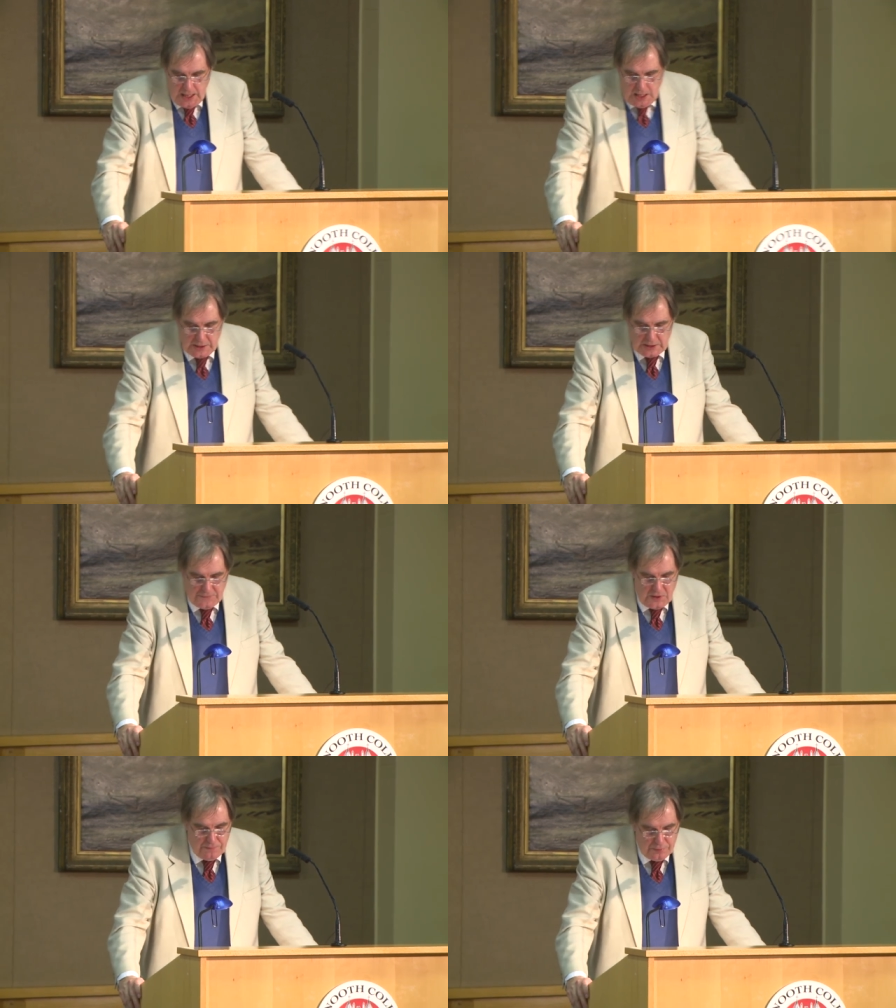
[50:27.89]
Uh,
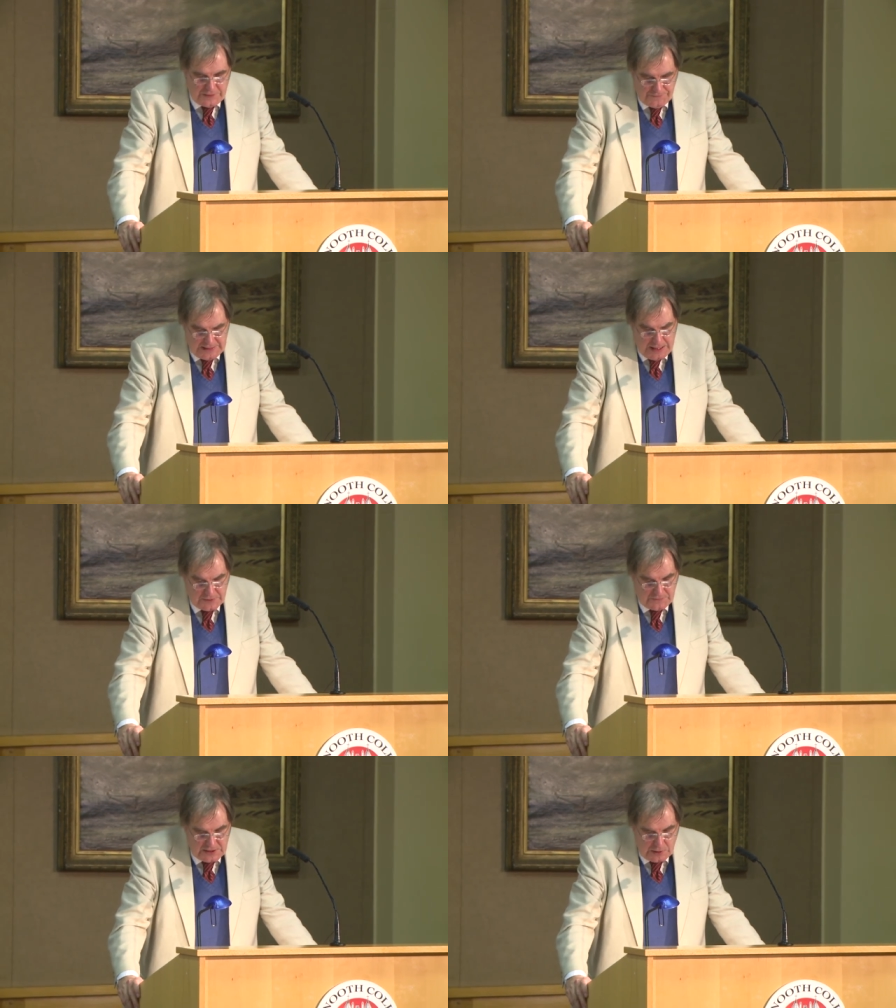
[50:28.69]
given a brief
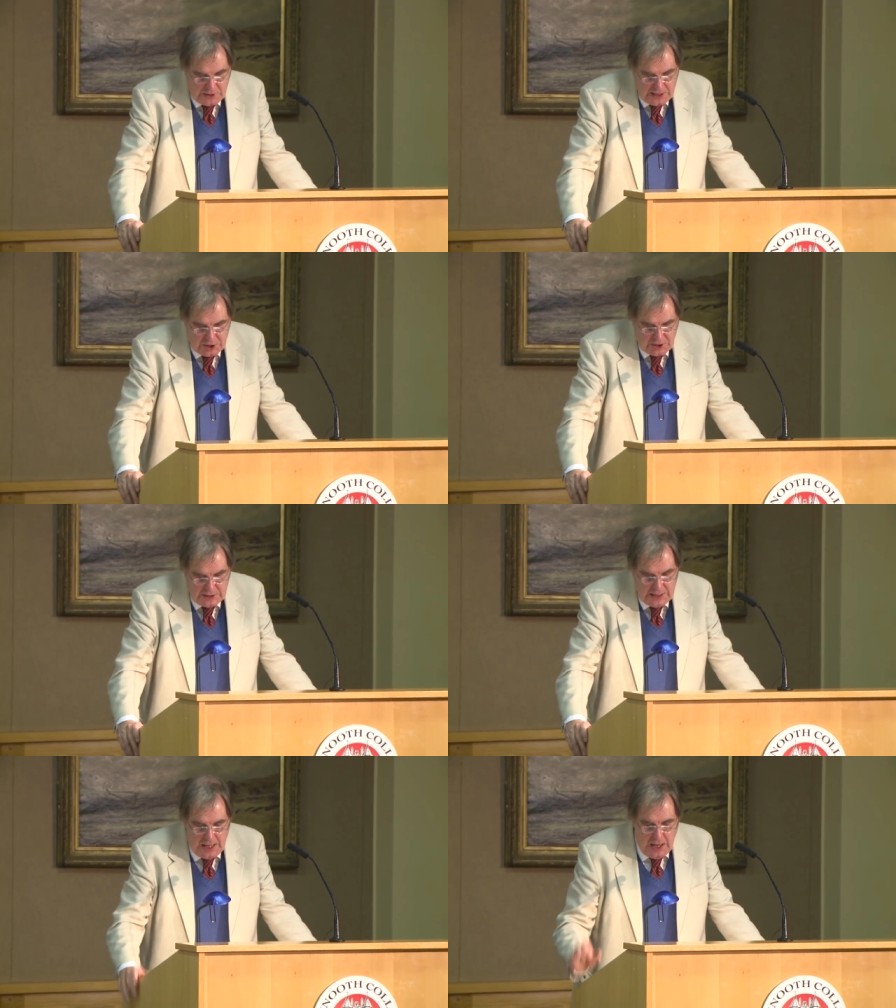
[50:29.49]
account of its location,